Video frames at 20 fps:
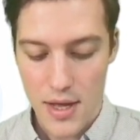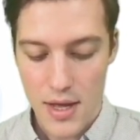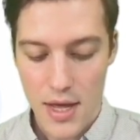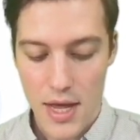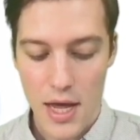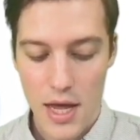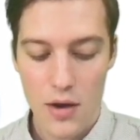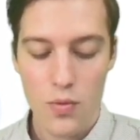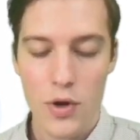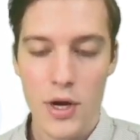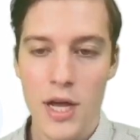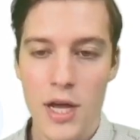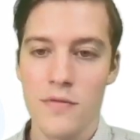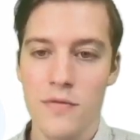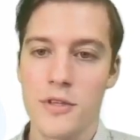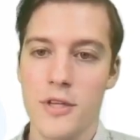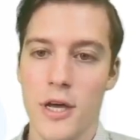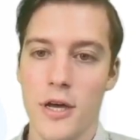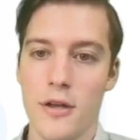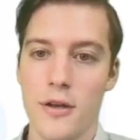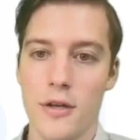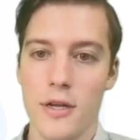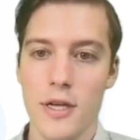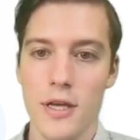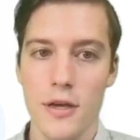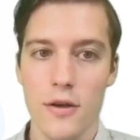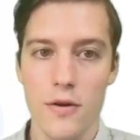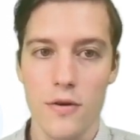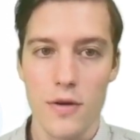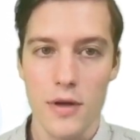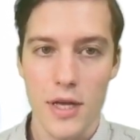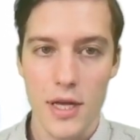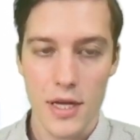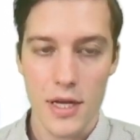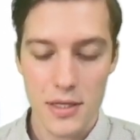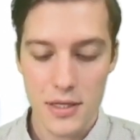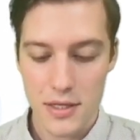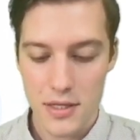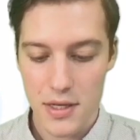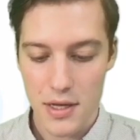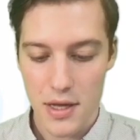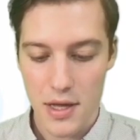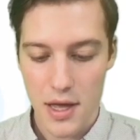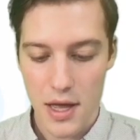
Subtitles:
And what I've done here is